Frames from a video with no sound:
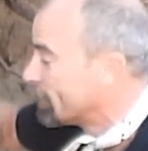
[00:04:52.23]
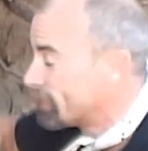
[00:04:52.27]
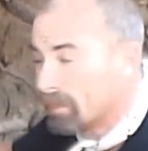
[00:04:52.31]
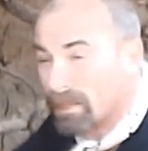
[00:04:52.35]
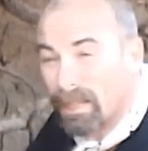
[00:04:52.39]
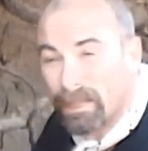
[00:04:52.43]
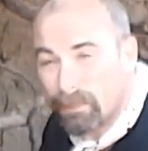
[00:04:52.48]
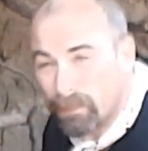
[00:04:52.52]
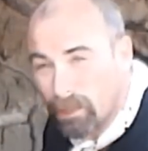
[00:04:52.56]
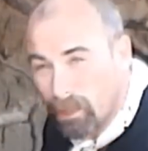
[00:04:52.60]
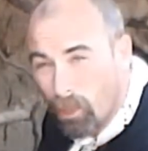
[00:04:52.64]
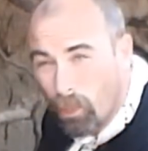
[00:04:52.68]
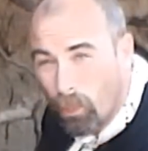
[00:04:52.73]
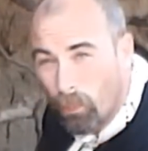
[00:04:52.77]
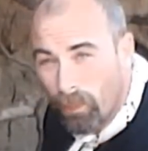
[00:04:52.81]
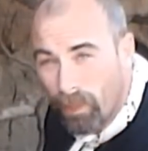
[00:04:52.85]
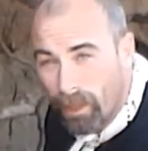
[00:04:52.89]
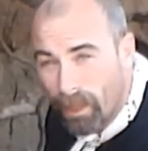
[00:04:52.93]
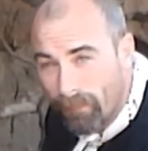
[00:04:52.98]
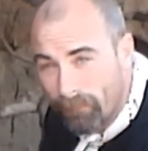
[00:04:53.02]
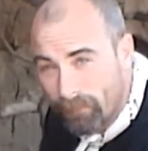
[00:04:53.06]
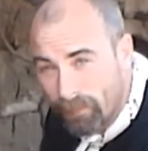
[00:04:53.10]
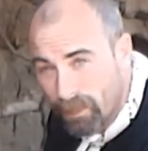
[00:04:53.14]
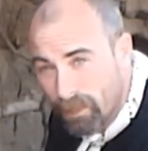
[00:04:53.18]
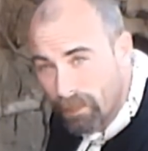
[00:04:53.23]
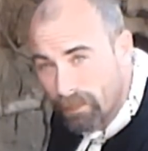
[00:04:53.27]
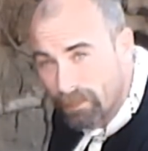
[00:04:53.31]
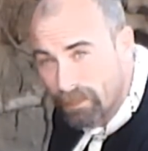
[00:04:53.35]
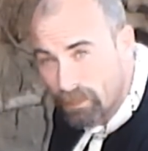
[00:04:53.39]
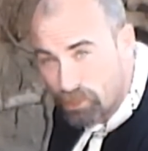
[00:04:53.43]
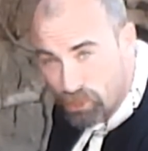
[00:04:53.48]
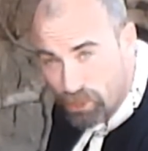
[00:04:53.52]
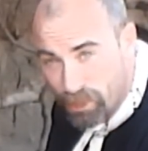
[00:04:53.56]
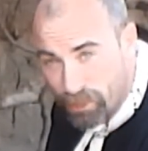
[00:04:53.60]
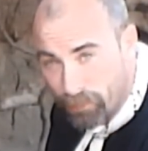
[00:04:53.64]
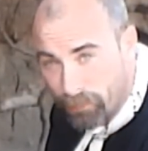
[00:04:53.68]
This is actually a hole that I've dug
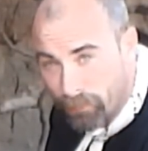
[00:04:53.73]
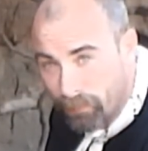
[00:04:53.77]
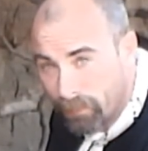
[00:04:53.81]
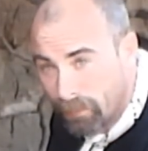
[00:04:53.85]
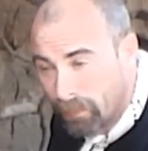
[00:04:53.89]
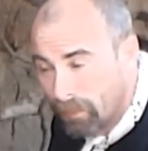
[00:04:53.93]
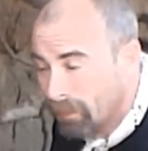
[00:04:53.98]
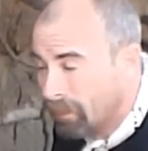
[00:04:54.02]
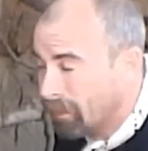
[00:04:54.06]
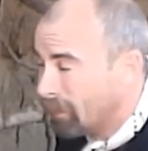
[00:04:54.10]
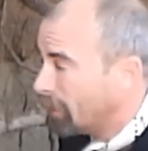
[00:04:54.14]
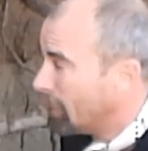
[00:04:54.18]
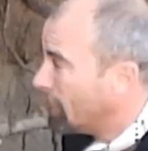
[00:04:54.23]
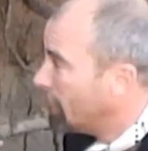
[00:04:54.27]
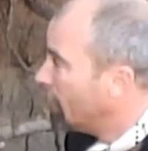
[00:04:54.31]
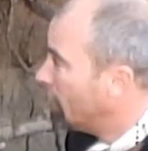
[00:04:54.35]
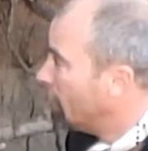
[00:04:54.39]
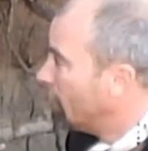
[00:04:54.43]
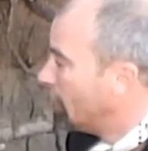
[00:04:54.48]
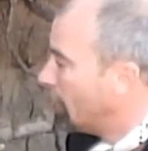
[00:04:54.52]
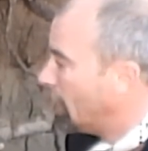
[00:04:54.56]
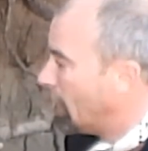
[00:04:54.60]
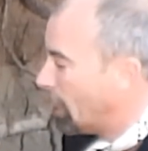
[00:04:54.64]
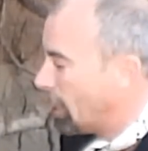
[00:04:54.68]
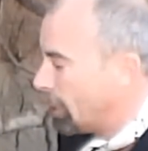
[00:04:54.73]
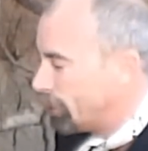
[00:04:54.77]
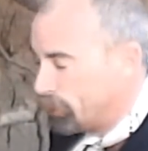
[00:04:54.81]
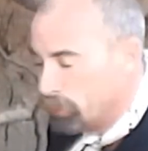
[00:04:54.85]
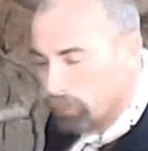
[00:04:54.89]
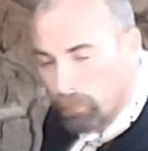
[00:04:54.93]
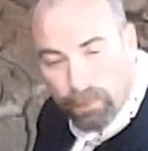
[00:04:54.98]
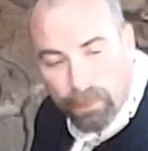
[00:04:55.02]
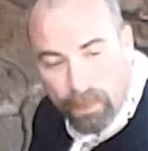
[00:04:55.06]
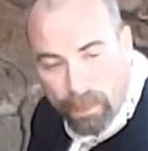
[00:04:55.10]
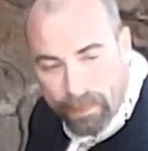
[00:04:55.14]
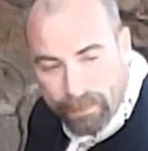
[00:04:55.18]
this year,
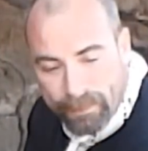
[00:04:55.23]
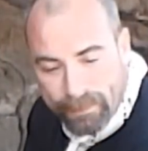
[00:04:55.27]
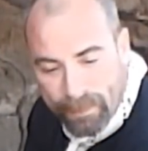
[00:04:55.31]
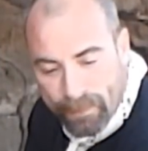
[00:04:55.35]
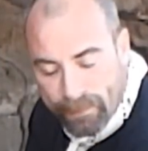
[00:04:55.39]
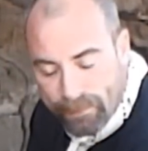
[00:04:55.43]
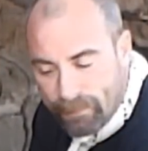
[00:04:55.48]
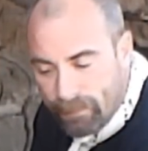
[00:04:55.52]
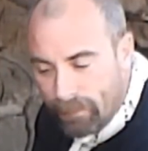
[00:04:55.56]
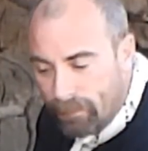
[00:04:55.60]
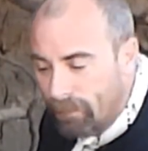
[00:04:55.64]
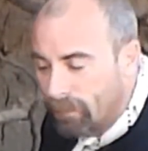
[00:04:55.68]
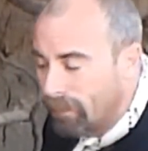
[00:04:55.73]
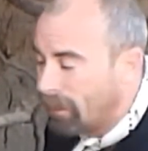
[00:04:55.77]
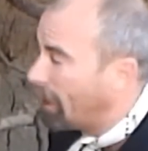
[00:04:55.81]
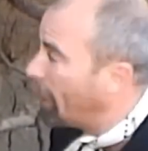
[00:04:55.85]
doing a lot of testing,